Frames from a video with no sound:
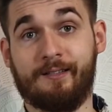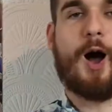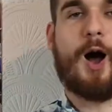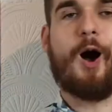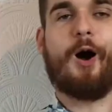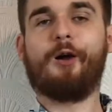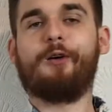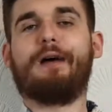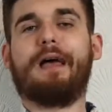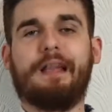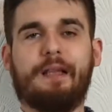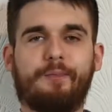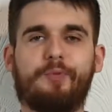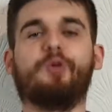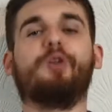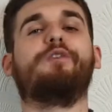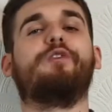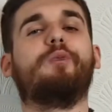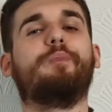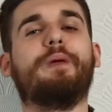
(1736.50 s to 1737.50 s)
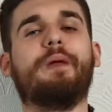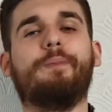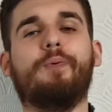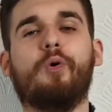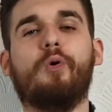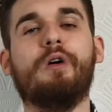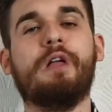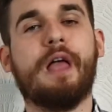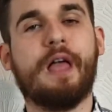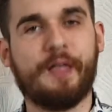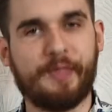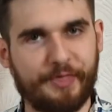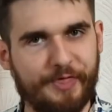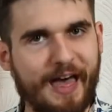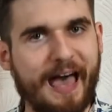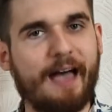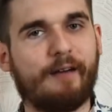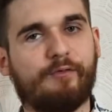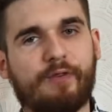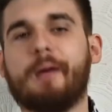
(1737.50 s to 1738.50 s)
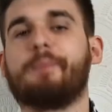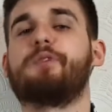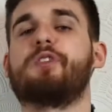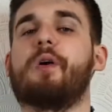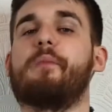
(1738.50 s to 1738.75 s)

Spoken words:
Alrighty, beautiful people, that wraps